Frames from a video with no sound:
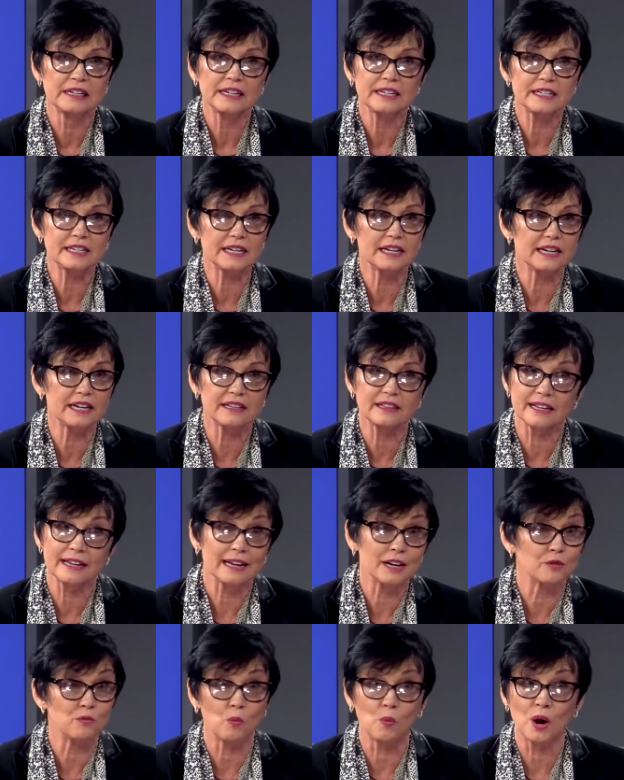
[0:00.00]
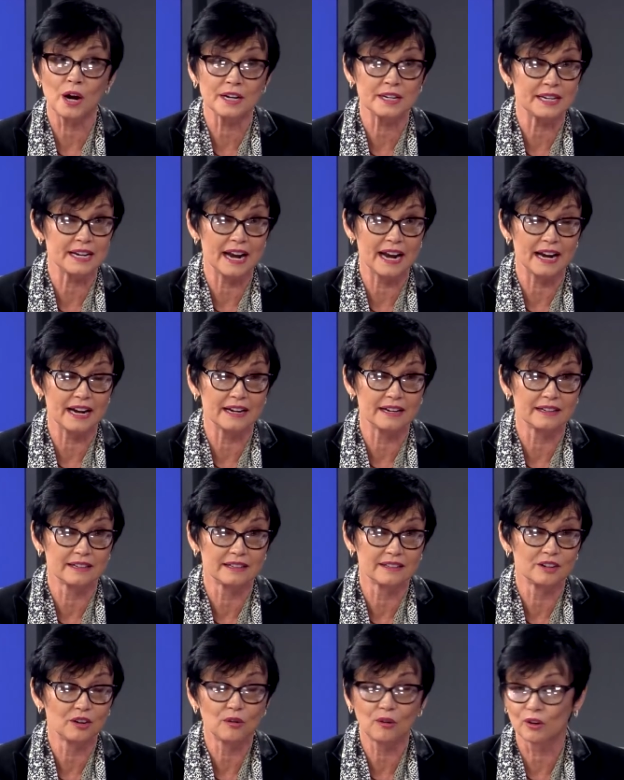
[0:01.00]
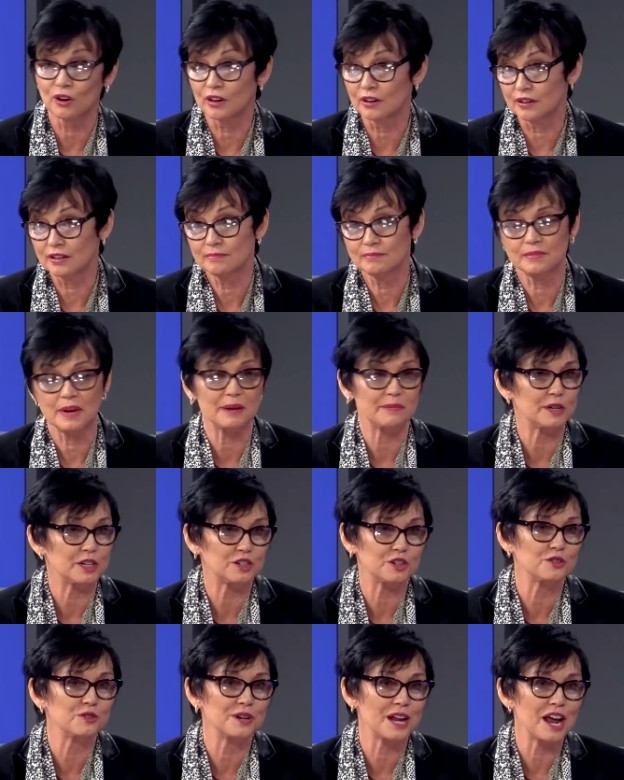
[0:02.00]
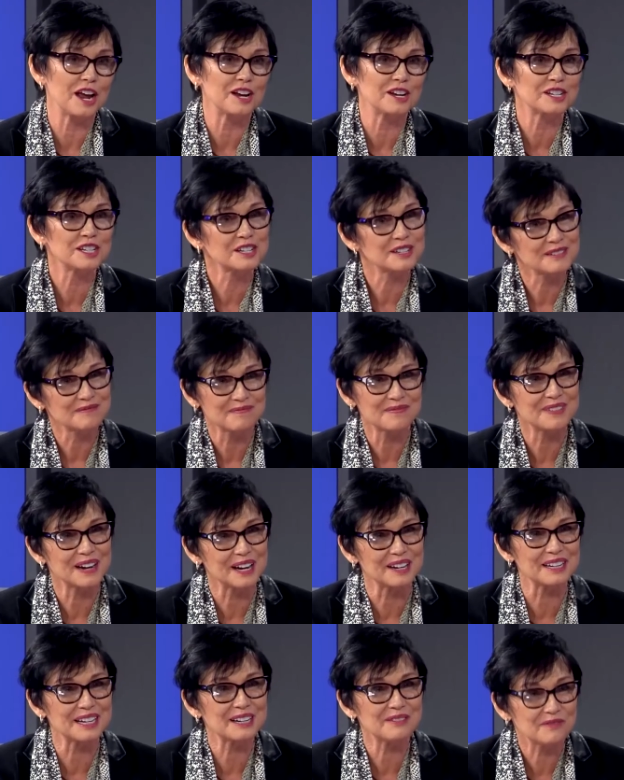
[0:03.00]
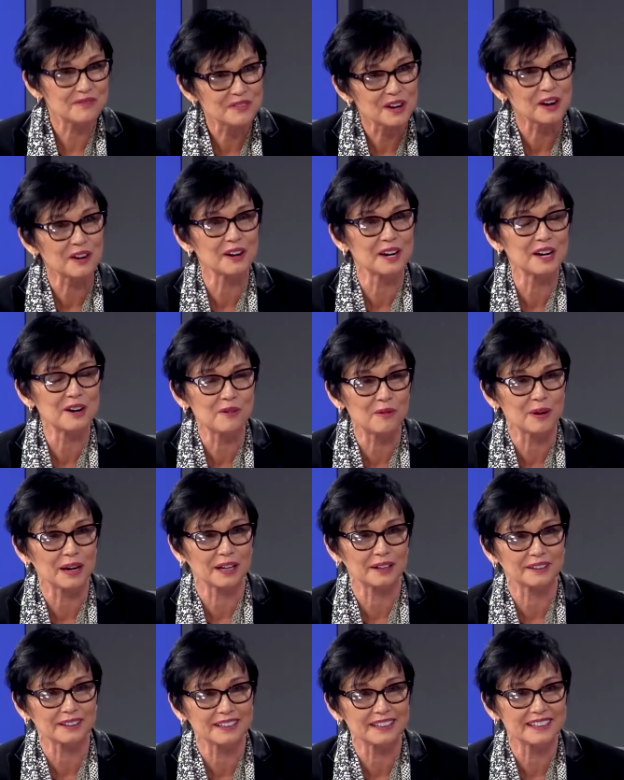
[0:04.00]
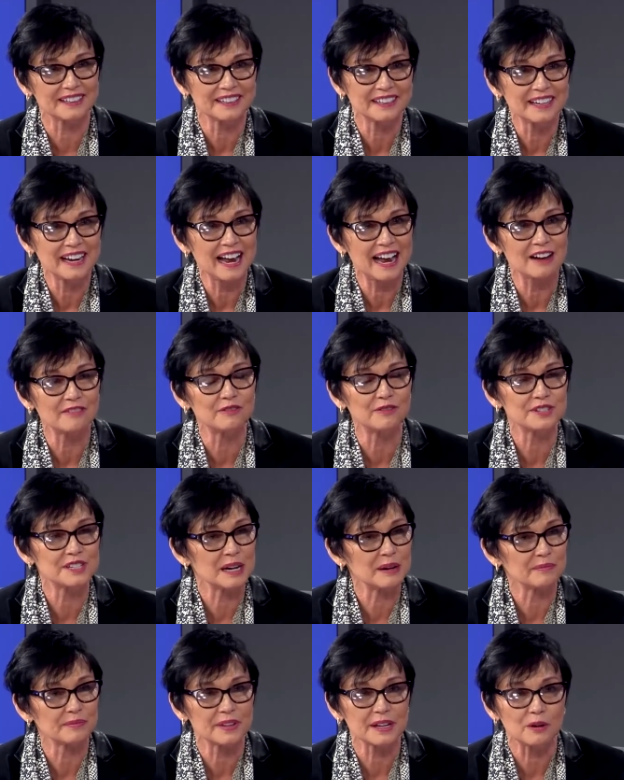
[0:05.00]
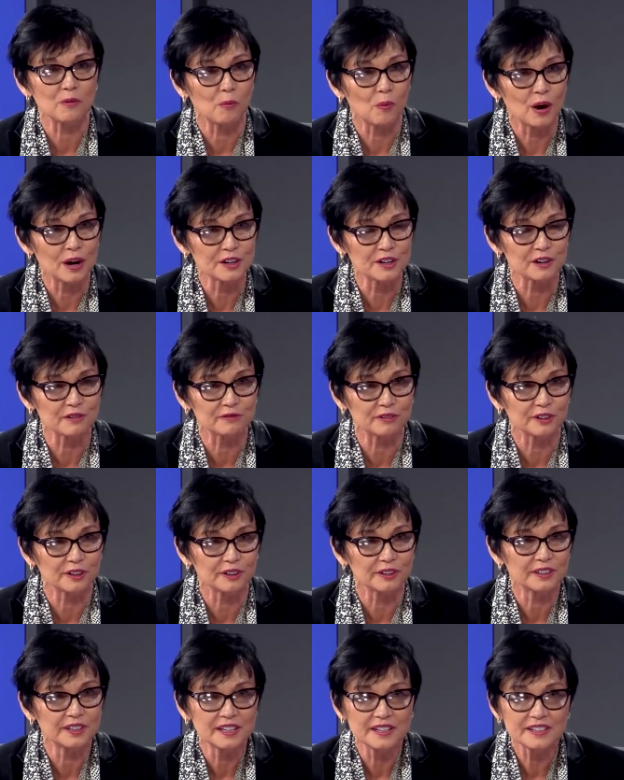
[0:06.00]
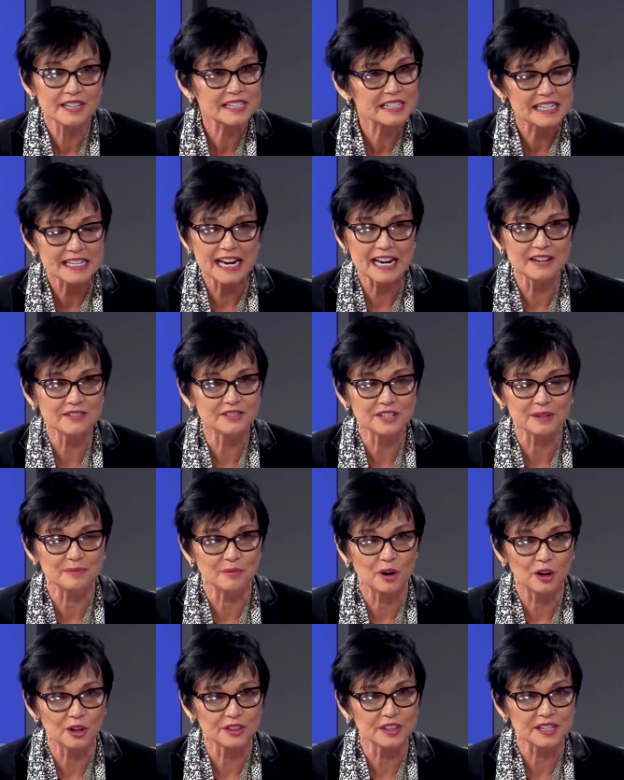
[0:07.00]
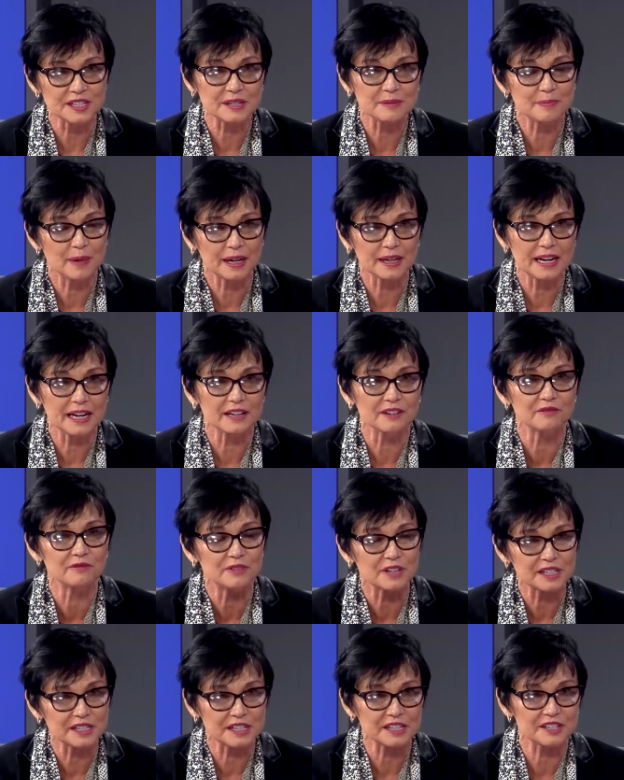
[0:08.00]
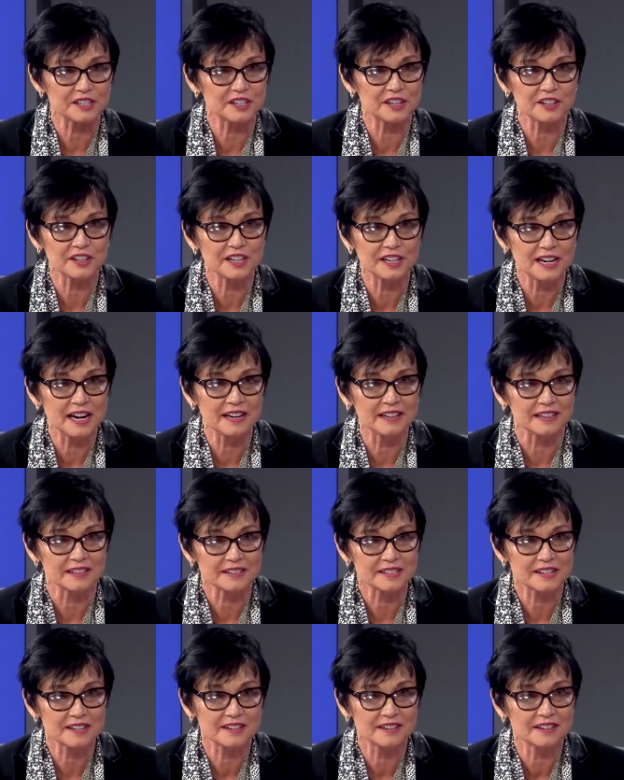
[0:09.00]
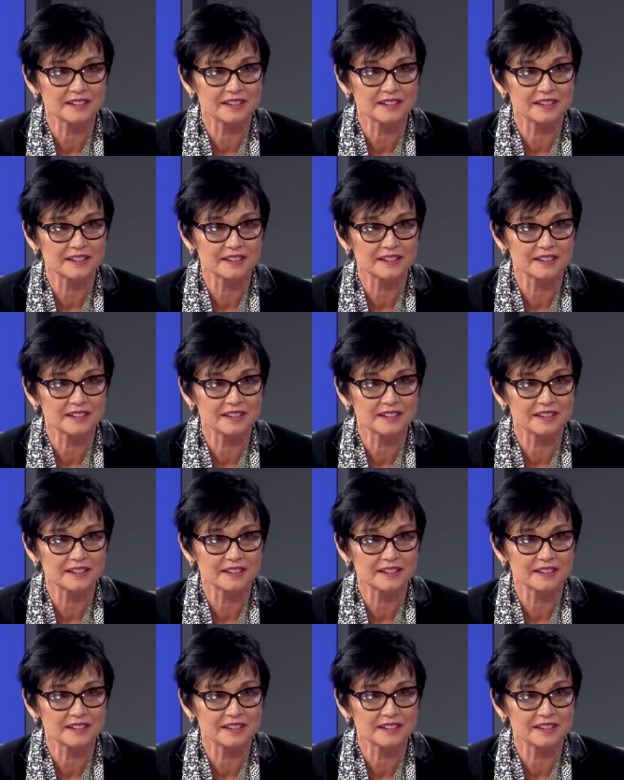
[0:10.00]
teeth in one day, or maybe two days, but very quickly have something wonderful this saves them all this money and visits to the dentist.